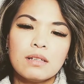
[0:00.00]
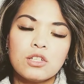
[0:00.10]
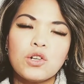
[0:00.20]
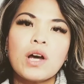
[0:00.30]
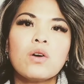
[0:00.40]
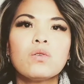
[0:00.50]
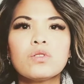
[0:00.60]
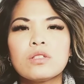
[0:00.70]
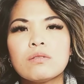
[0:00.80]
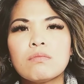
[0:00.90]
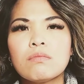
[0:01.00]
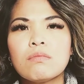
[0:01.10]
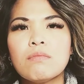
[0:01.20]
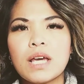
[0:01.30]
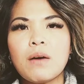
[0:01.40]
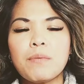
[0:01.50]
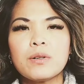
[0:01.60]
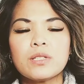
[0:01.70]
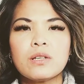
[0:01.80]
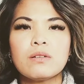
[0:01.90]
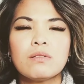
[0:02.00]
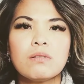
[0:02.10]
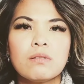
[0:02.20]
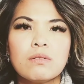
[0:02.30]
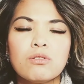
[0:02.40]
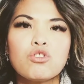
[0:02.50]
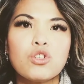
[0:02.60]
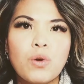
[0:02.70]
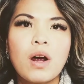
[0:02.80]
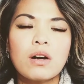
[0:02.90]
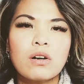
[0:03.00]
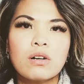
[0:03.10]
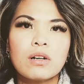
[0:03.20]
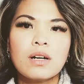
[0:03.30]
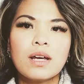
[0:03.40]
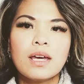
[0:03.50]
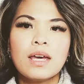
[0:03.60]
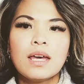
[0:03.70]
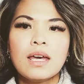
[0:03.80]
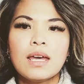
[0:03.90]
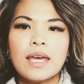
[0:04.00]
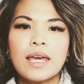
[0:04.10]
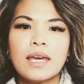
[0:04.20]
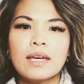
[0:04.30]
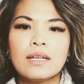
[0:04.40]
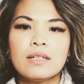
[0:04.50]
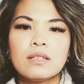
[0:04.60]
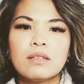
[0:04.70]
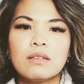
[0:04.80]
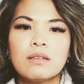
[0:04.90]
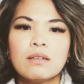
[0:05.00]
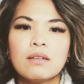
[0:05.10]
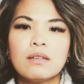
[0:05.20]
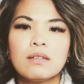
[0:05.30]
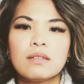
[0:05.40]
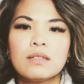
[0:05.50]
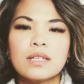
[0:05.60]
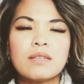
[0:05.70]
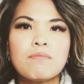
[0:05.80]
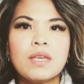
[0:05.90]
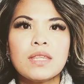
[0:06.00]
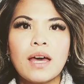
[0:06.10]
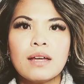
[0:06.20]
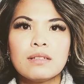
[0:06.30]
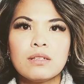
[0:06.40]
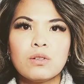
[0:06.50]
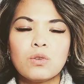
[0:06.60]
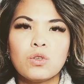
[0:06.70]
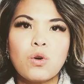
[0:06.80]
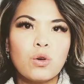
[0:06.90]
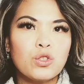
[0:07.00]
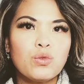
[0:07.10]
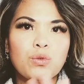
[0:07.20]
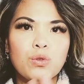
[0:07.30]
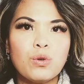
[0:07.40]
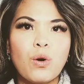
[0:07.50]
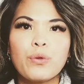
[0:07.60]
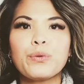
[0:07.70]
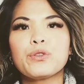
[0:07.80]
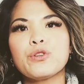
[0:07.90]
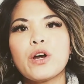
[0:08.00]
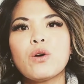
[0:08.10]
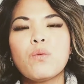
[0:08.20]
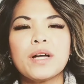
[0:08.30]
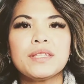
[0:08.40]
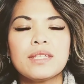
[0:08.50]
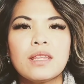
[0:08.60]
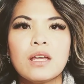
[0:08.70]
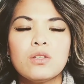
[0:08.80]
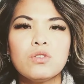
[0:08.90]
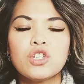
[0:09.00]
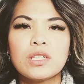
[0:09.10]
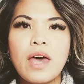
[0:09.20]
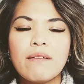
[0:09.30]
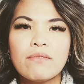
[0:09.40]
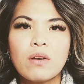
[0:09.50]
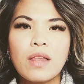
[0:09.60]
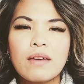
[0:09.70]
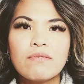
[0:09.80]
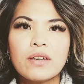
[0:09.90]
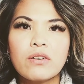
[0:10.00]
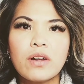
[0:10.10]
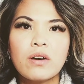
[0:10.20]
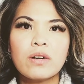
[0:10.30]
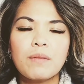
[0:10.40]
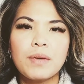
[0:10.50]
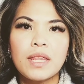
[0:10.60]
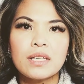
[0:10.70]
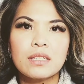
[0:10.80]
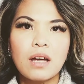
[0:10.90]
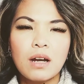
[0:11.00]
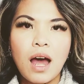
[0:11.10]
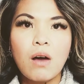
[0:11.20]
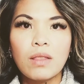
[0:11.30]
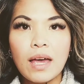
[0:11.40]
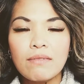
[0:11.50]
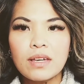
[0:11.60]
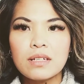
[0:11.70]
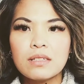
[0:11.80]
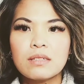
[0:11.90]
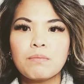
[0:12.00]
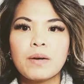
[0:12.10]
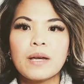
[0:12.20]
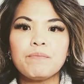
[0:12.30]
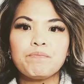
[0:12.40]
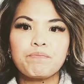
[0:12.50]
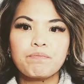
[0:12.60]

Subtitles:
struggles make a person stronger, and doesn't mean that you go through struggle once and then you just have your life figured out. I mean, that's not how life is. But